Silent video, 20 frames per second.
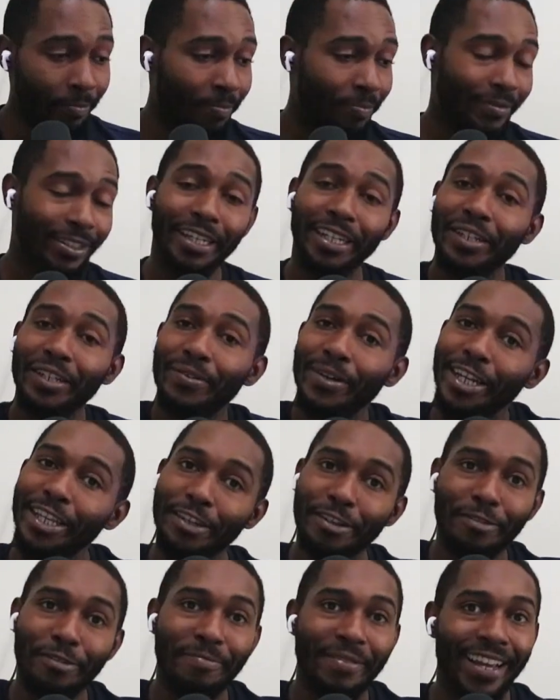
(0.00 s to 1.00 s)
anyway,
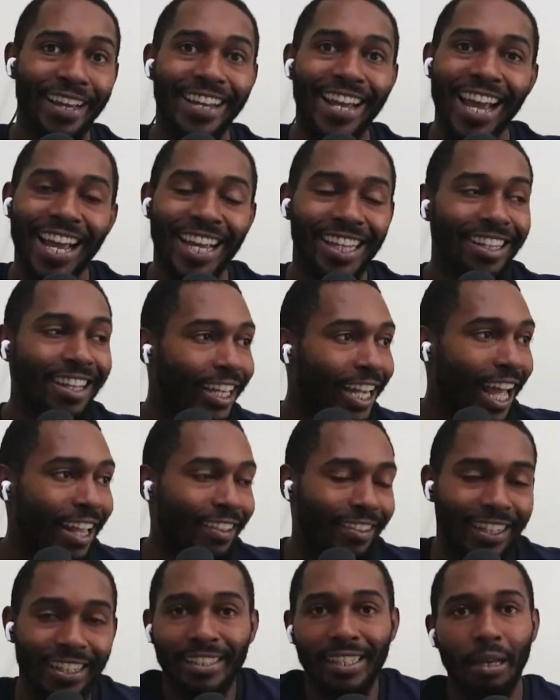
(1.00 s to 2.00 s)
though, man, hey, look, I
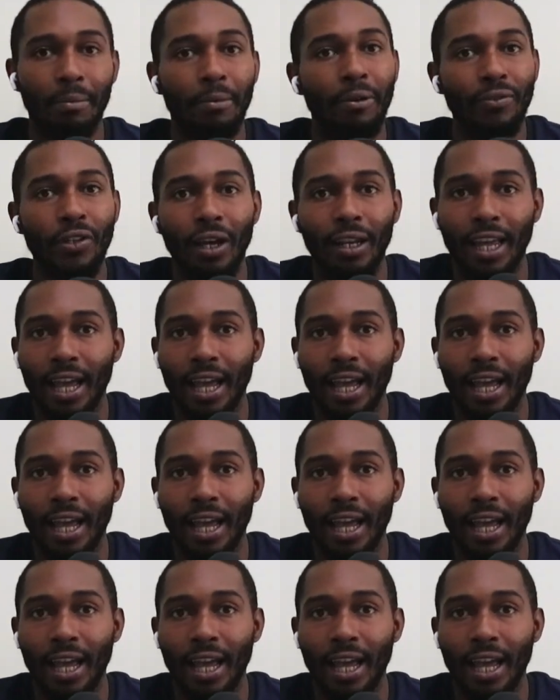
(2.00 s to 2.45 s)
think some of y'all